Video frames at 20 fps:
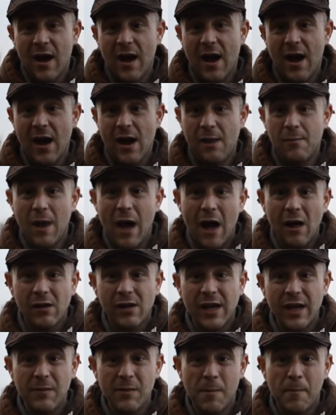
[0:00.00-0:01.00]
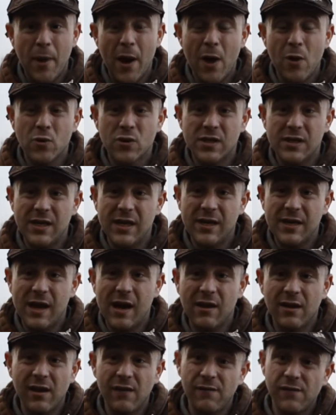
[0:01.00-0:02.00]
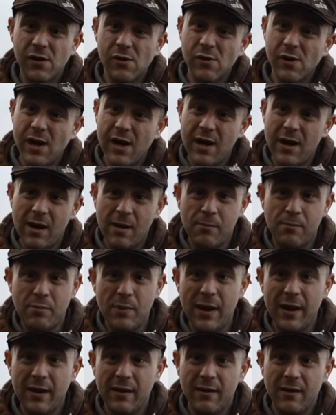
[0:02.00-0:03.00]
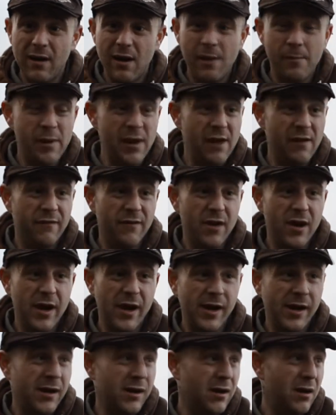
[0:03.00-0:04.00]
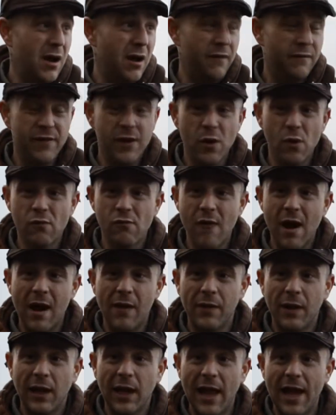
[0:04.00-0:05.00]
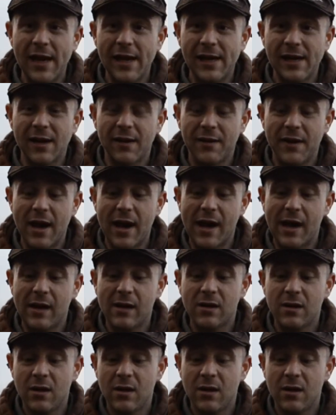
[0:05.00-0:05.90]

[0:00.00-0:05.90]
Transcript: I'll keep you posted. I'll give you a bit of a view around the lake and that.